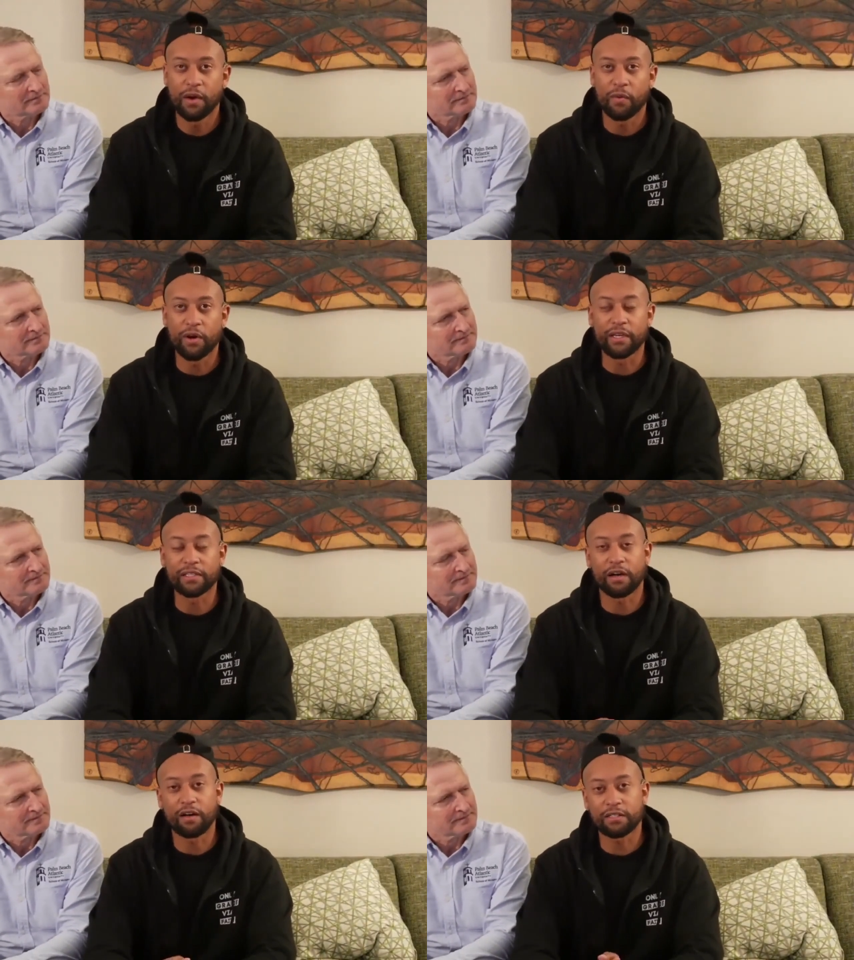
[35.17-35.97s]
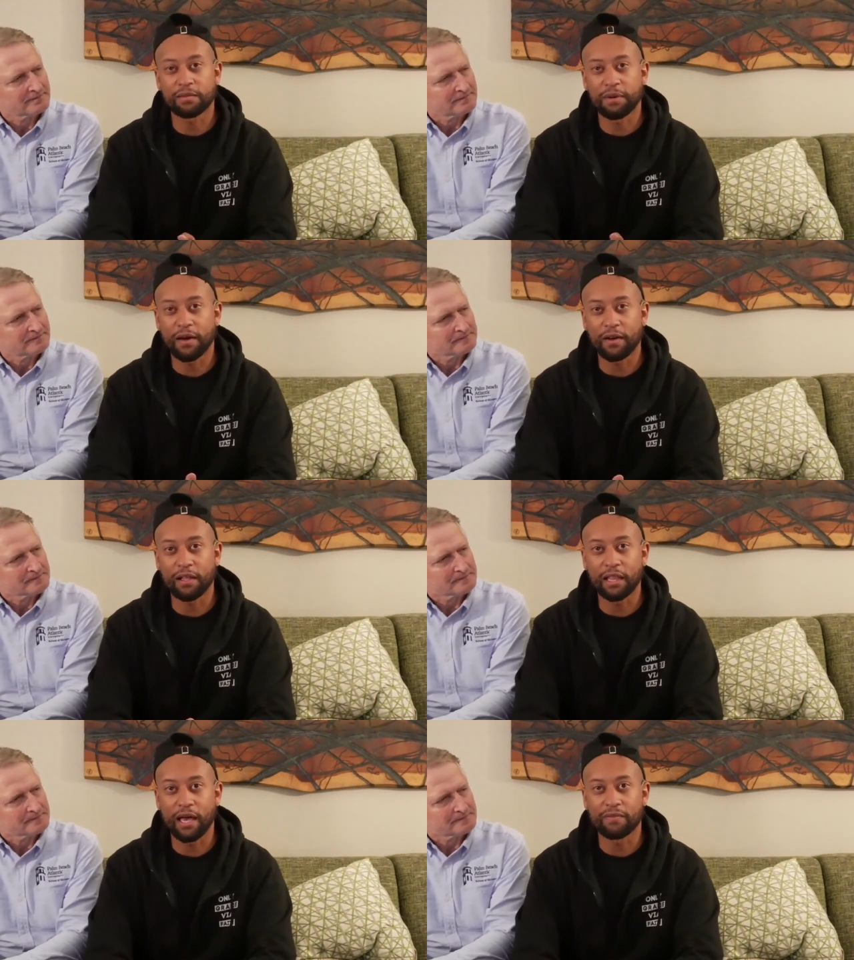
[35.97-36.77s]
Speaker 1: where he talks about a
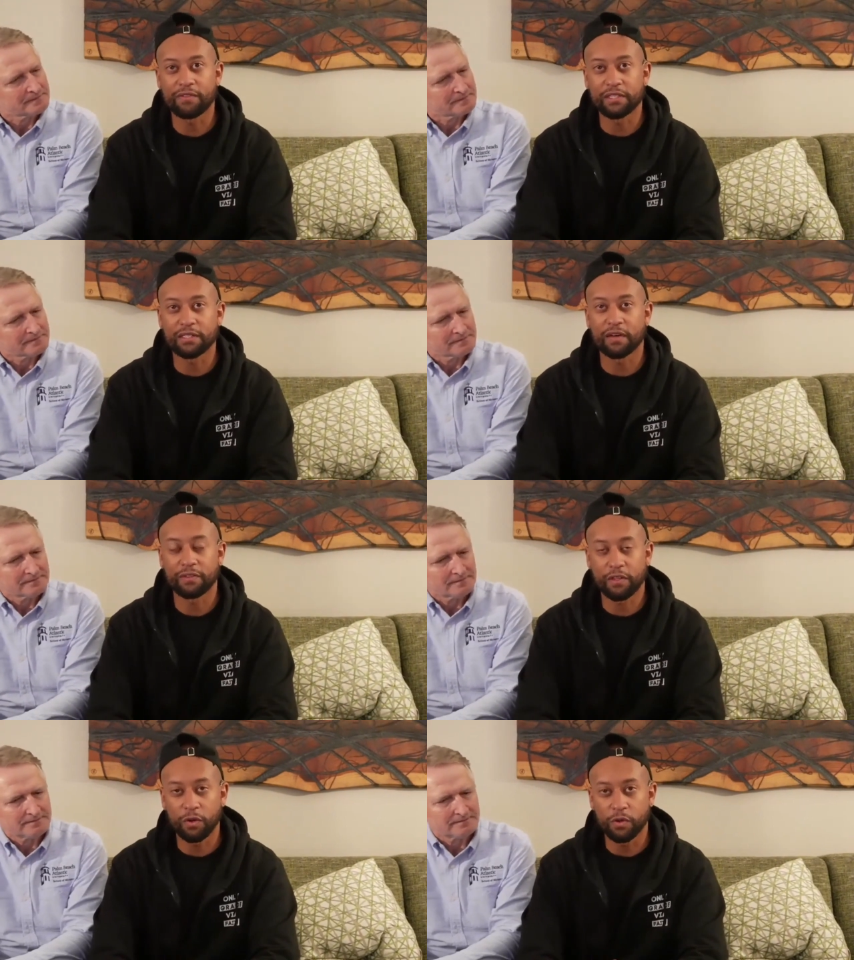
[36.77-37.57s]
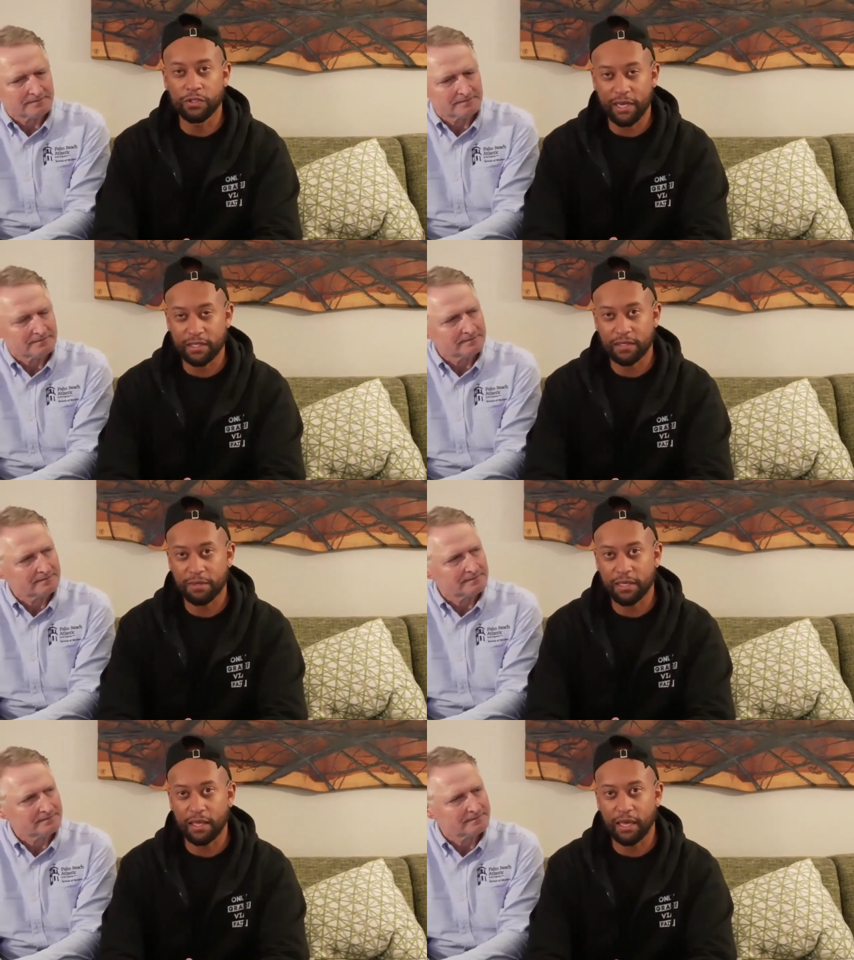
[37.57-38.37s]
lot of the stuff in the Old
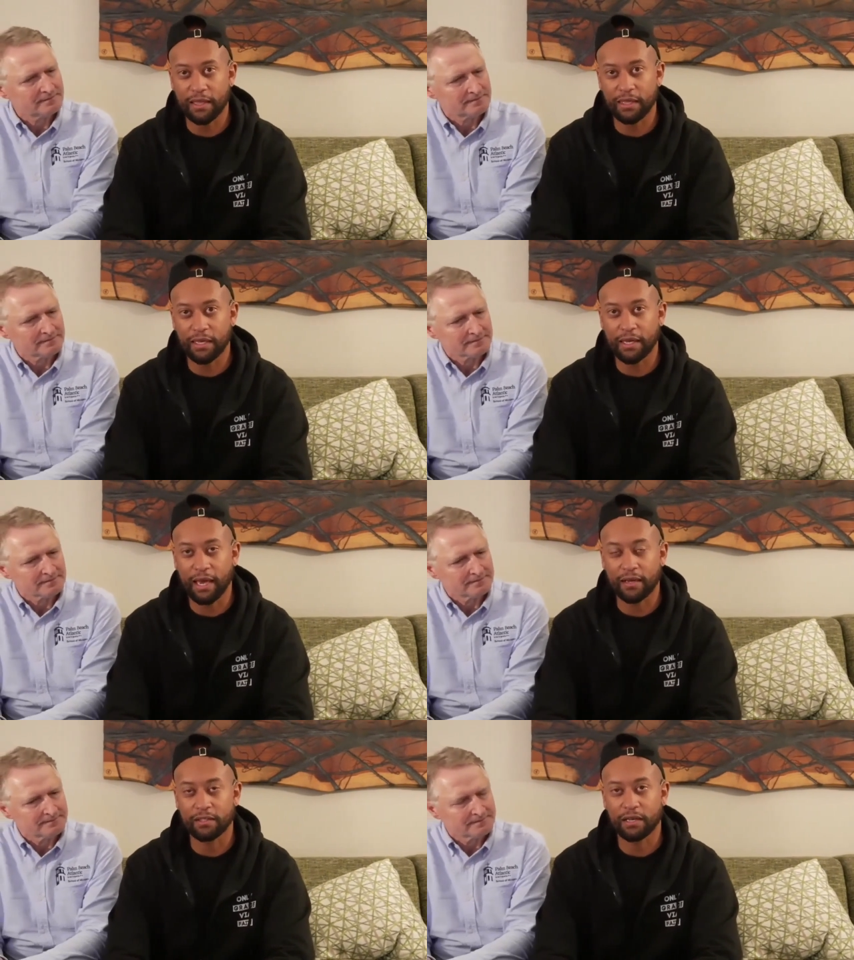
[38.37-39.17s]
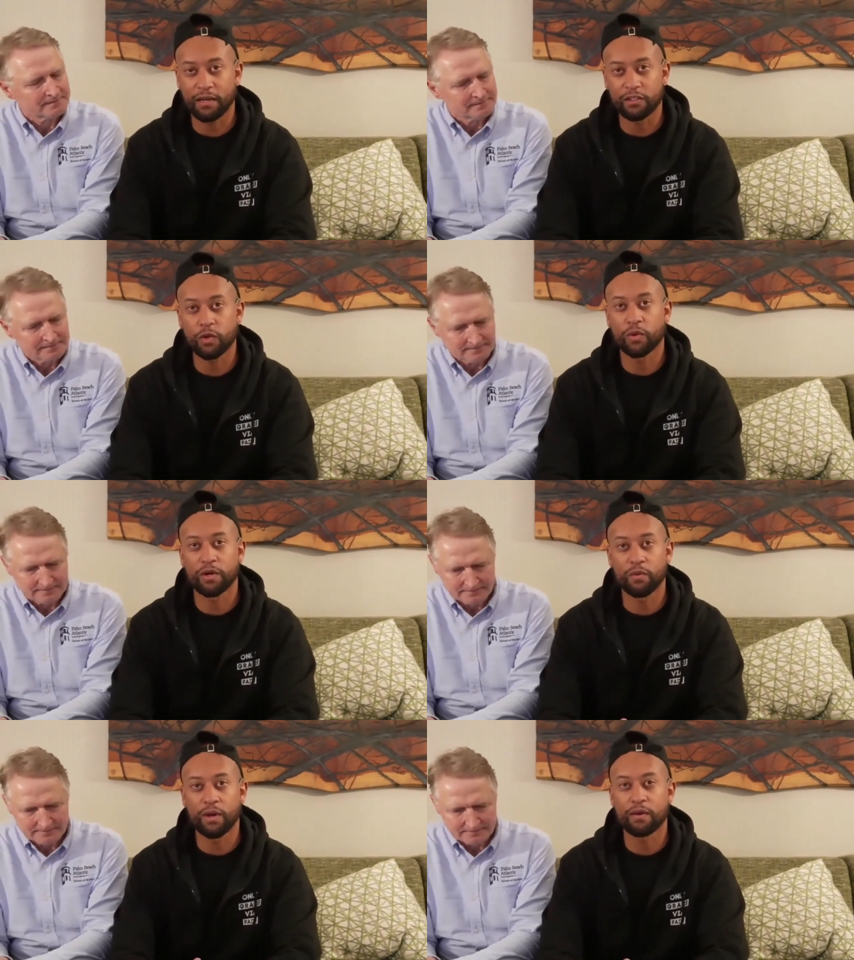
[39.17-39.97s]
Testament and then how to kind of square it
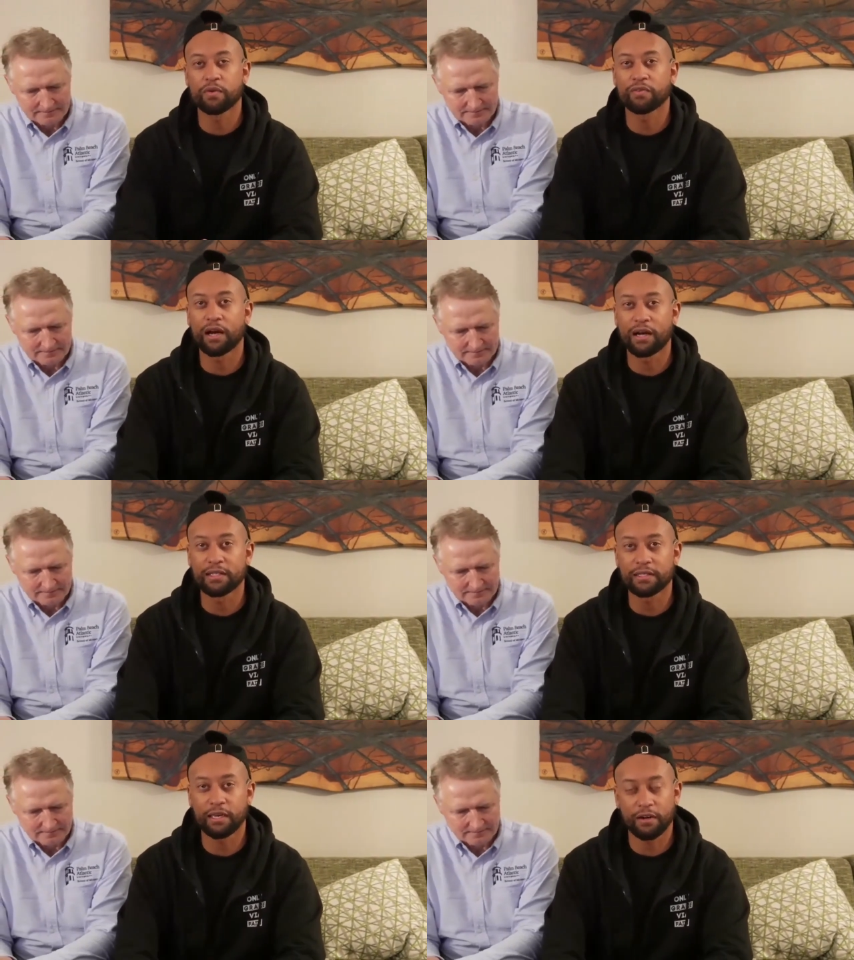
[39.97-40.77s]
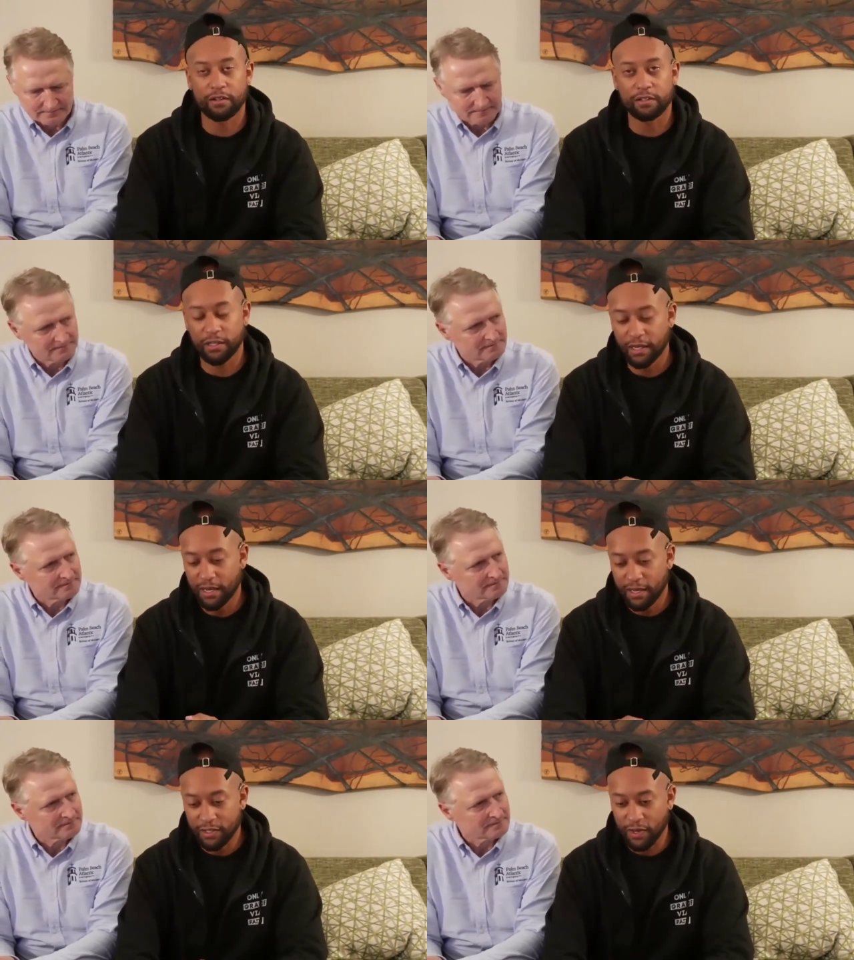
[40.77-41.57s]
away with God's character.
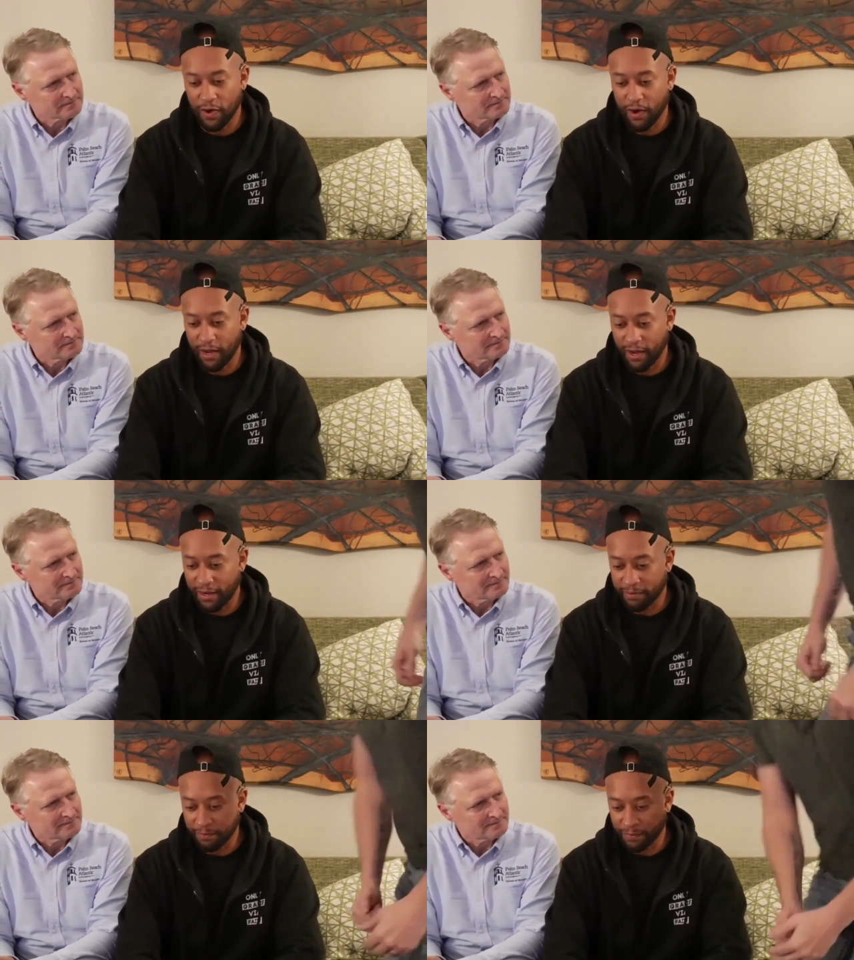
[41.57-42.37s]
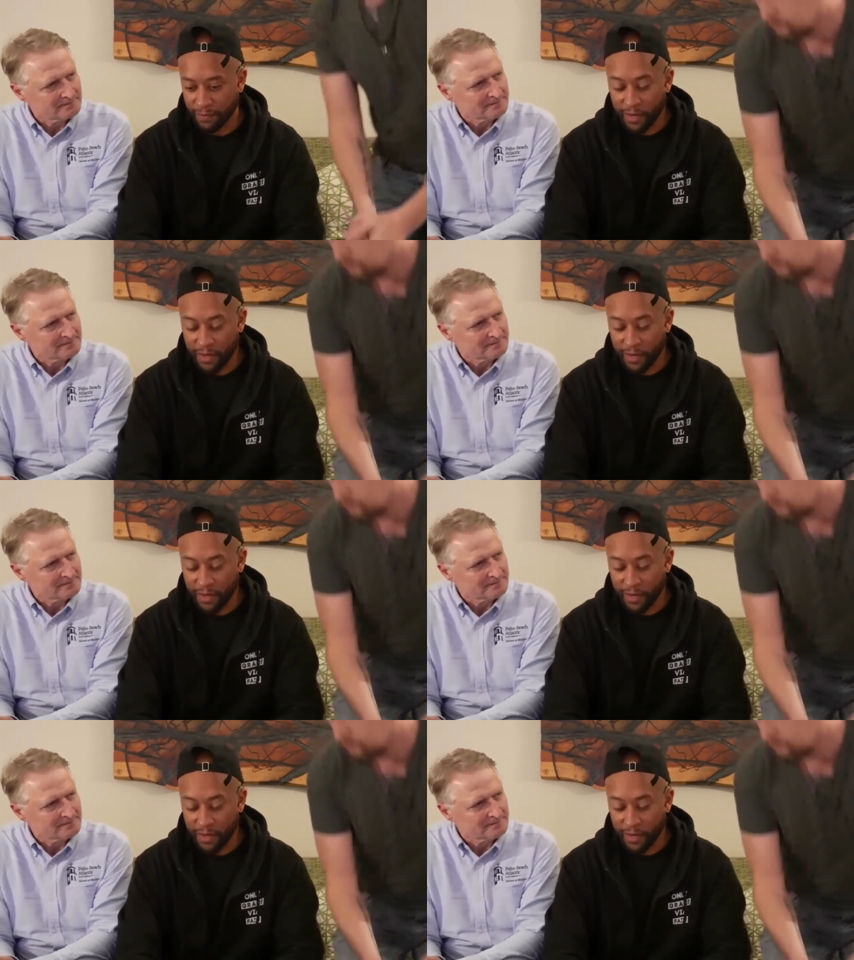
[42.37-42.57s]
So um, you